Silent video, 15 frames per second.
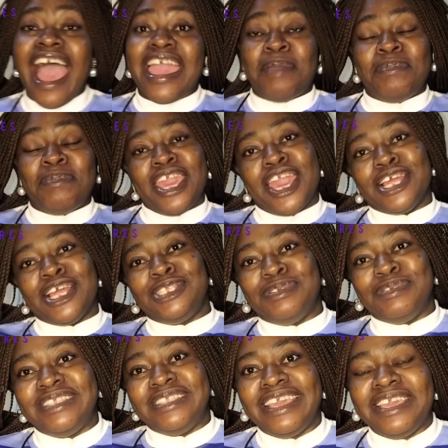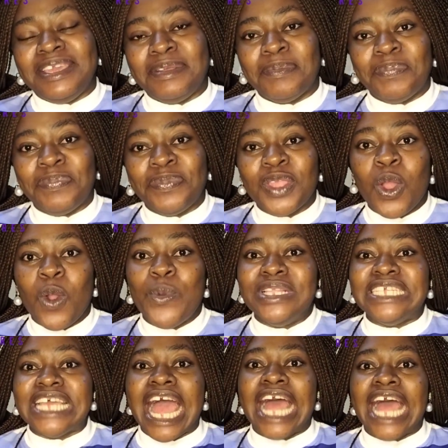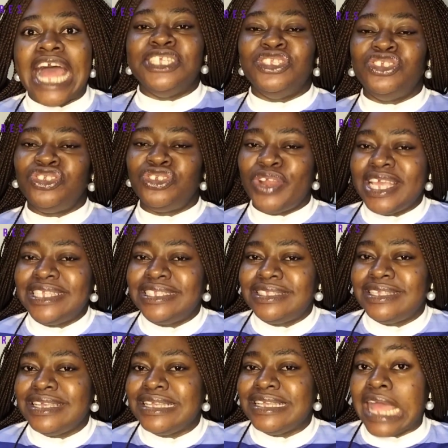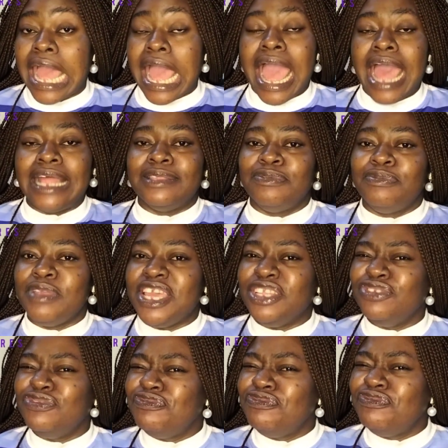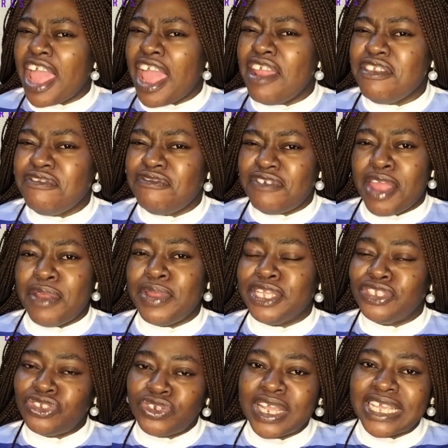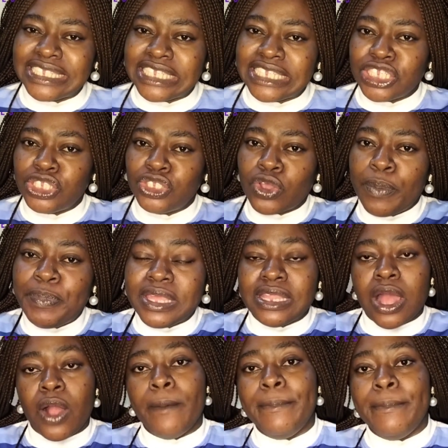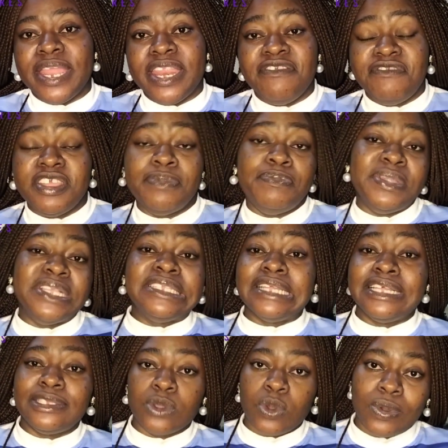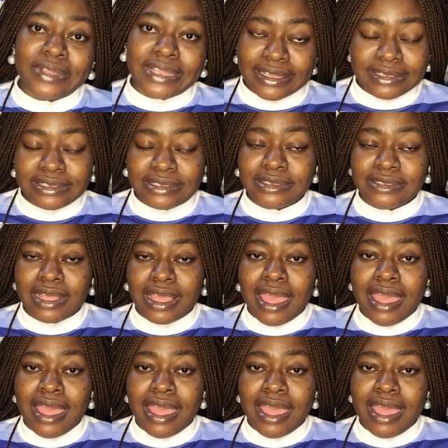am here today with an interesting and very, very interesting topic that will benefit business owners.